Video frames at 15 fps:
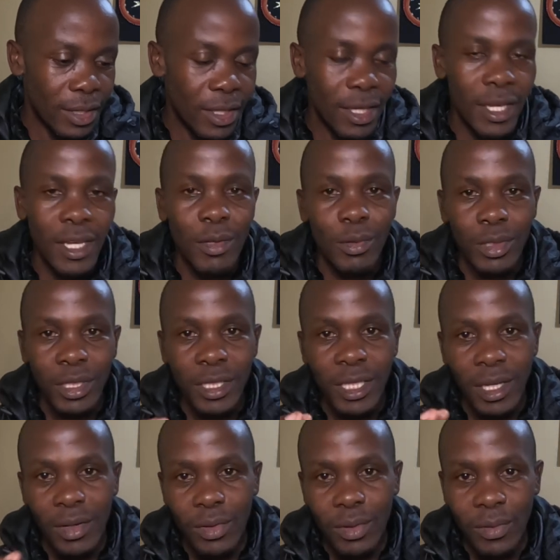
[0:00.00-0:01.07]
the AU needs
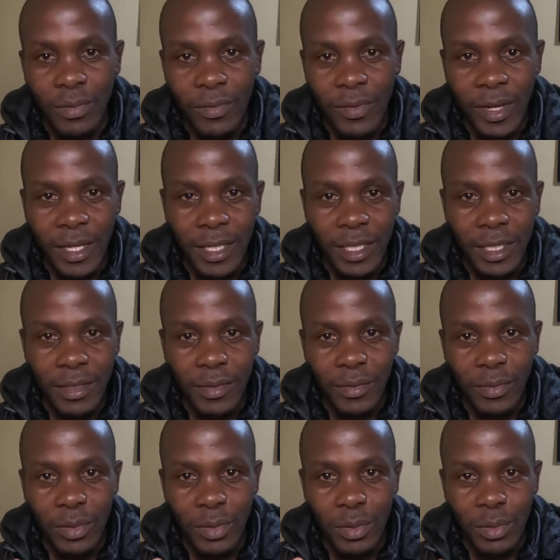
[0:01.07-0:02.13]
a lot of funding
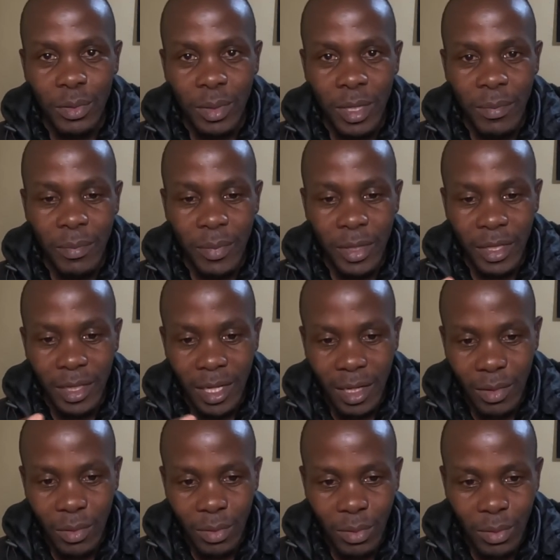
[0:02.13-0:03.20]
for you to campaign
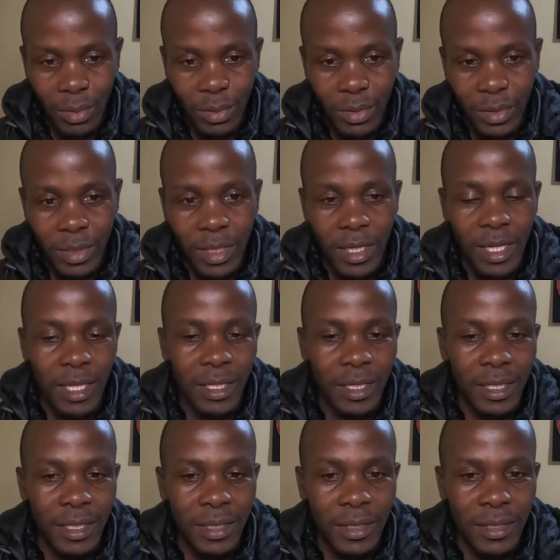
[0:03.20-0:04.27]
across the
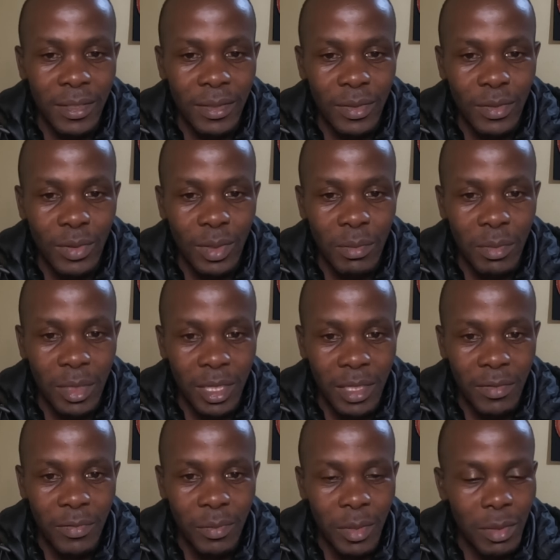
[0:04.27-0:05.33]
countries. So I
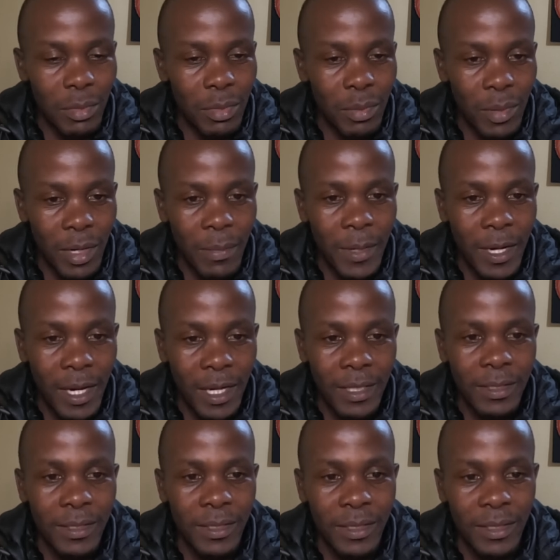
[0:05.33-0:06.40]
believe maybe Baba
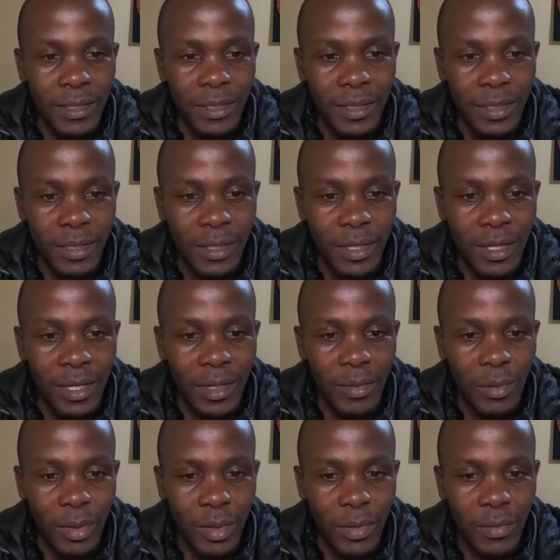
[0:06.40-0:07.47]
has a
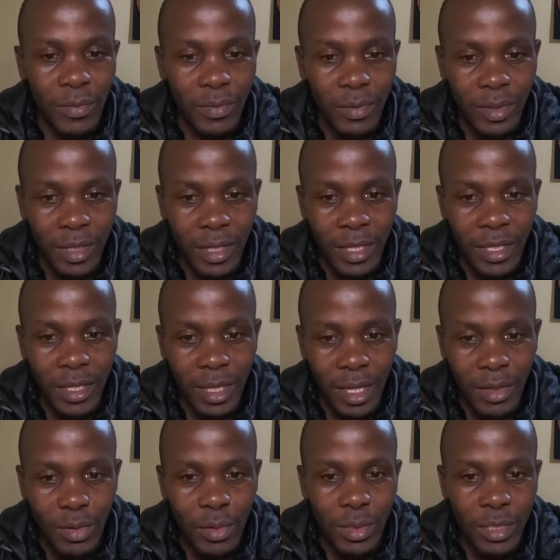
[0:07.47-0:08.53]
way of,
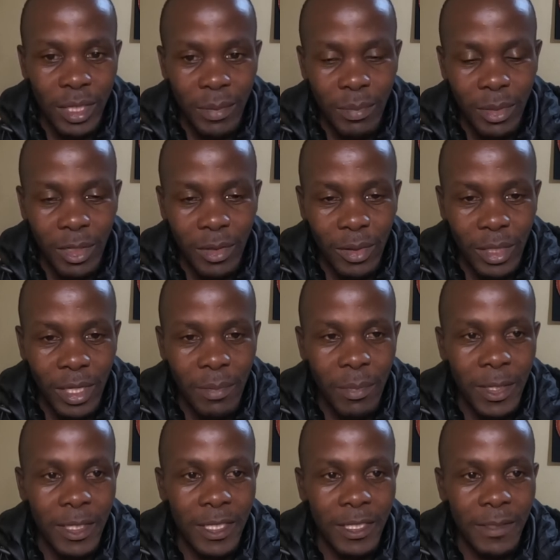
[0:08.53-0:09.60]
I know he's a billionaire,
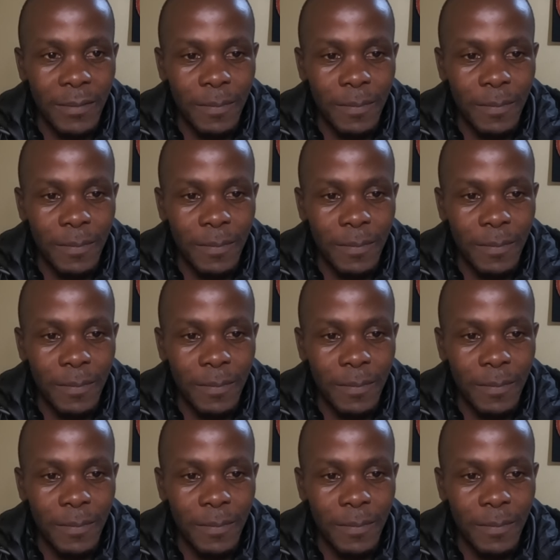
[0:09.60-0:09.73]
but